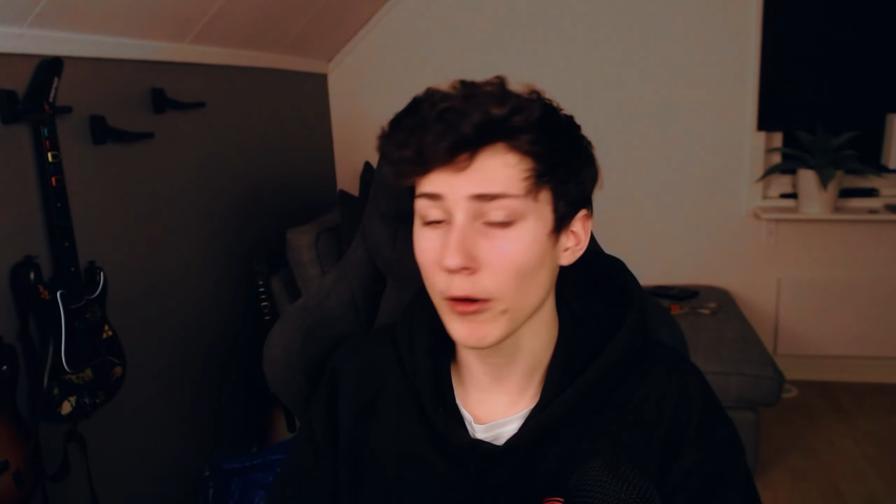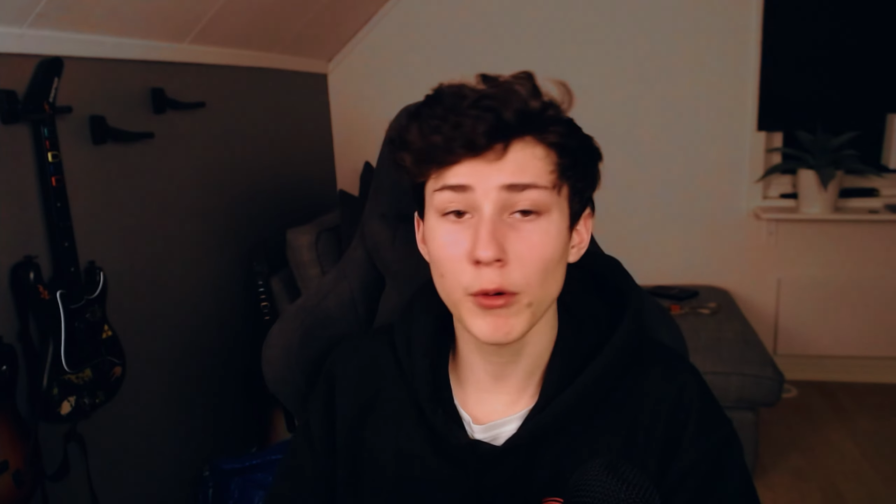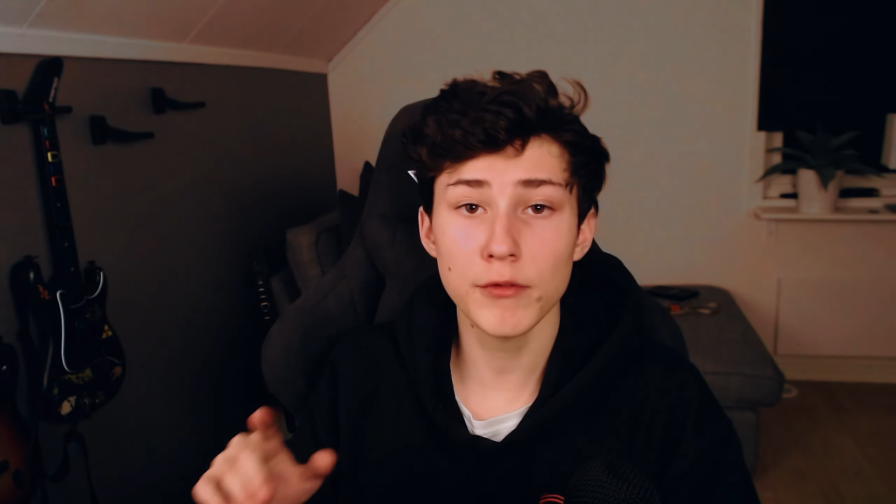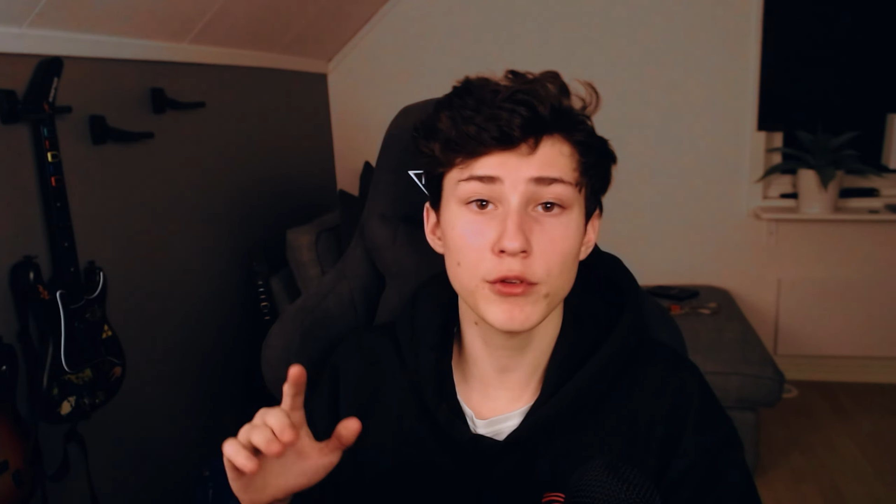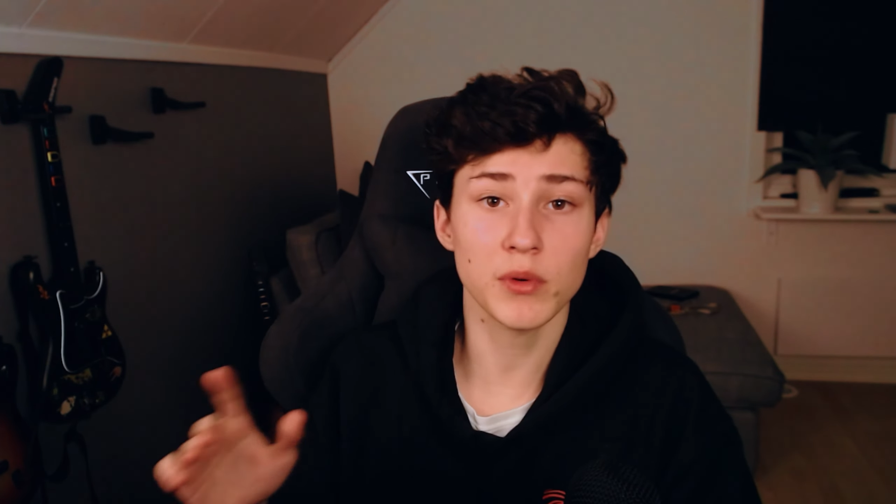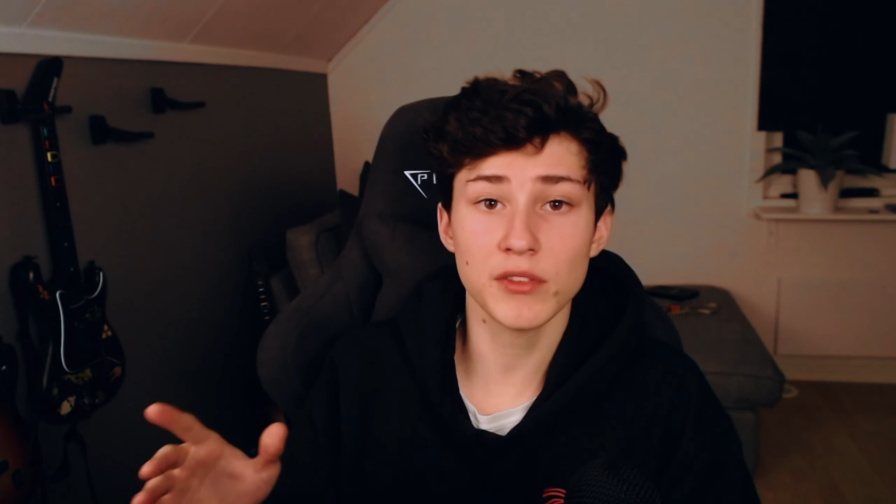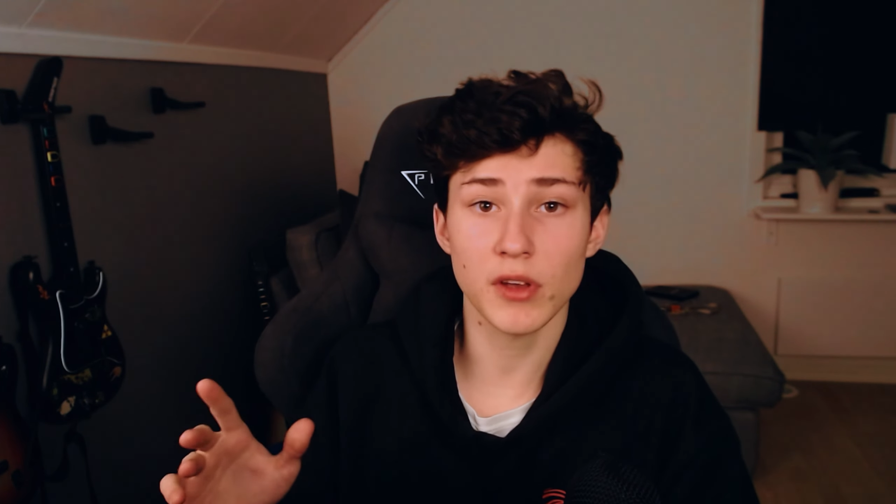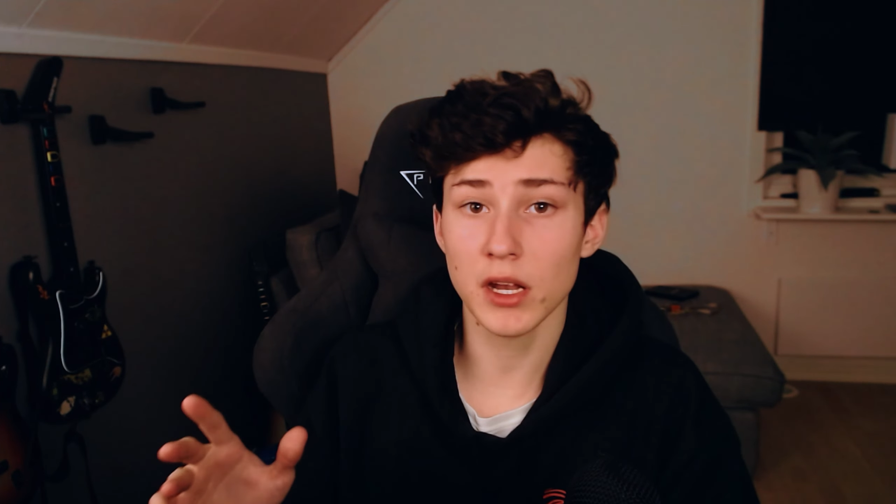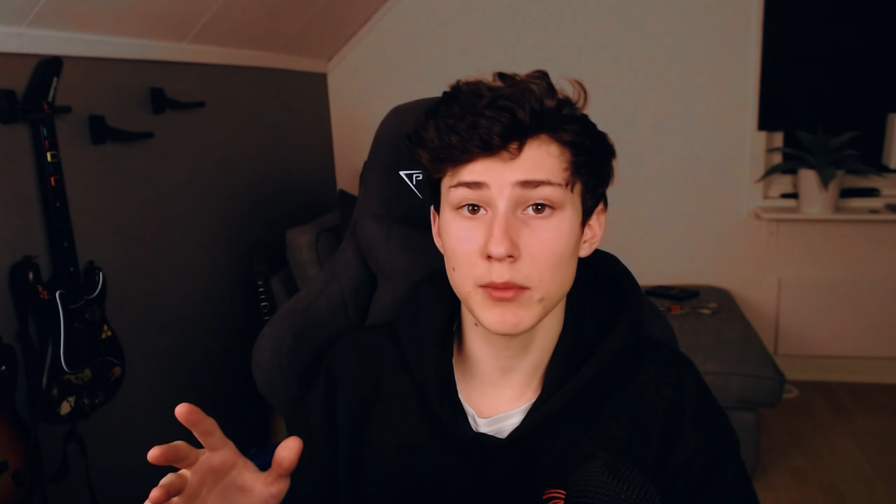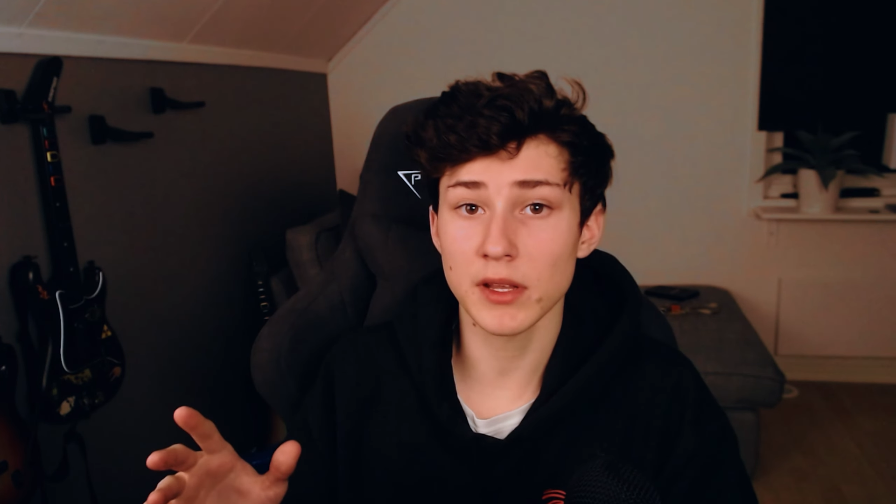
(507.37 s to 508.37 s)
Now if you want
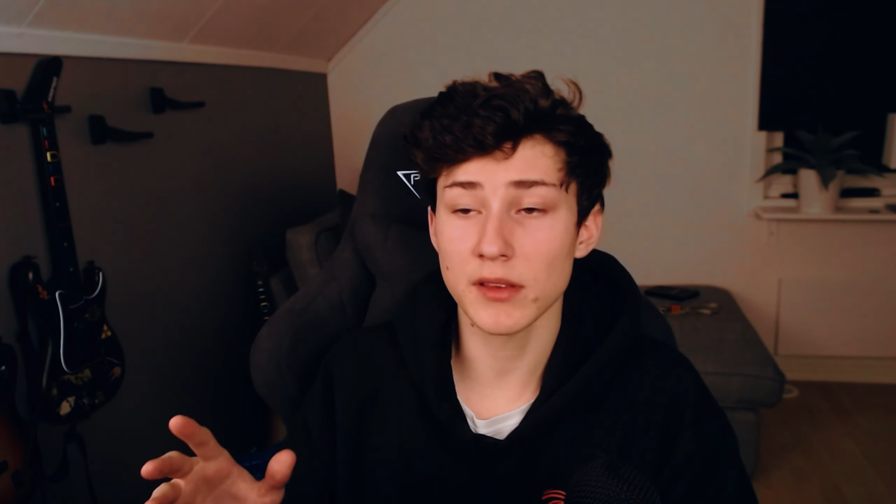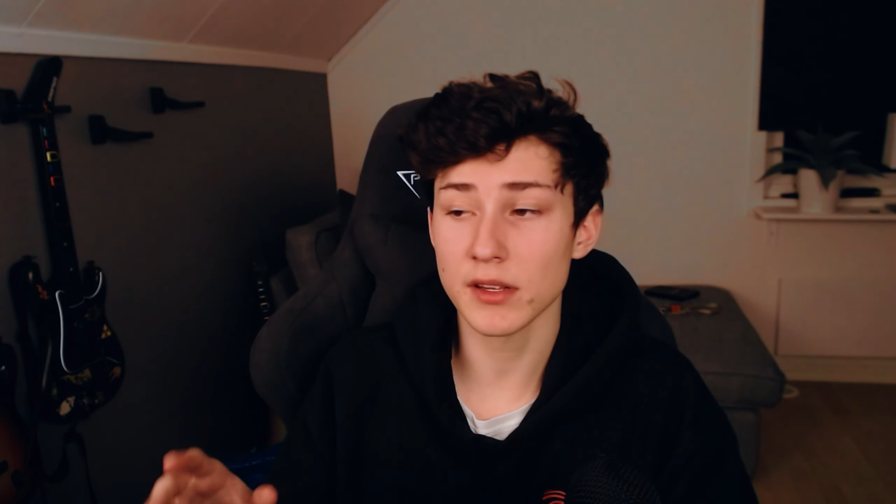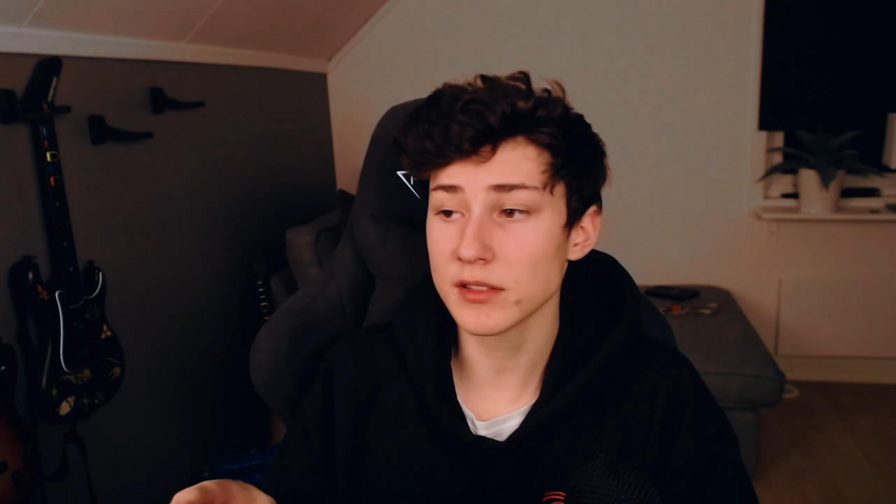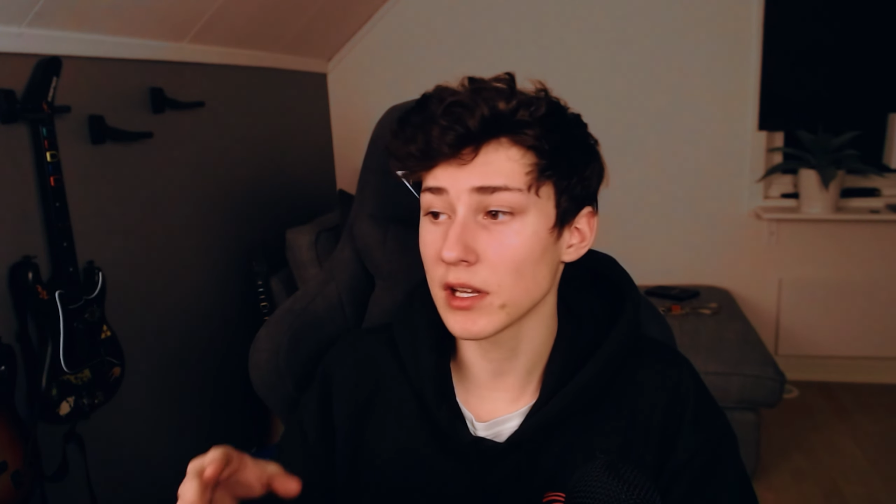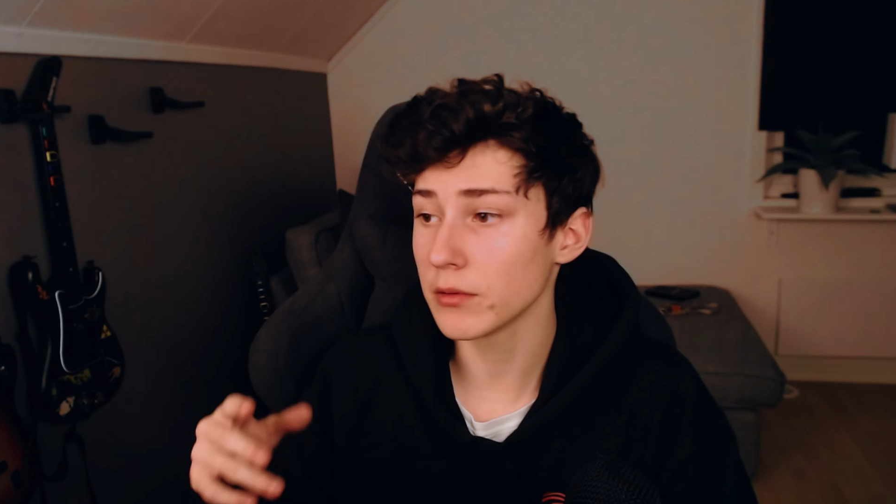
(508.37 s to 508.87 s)
to animate this,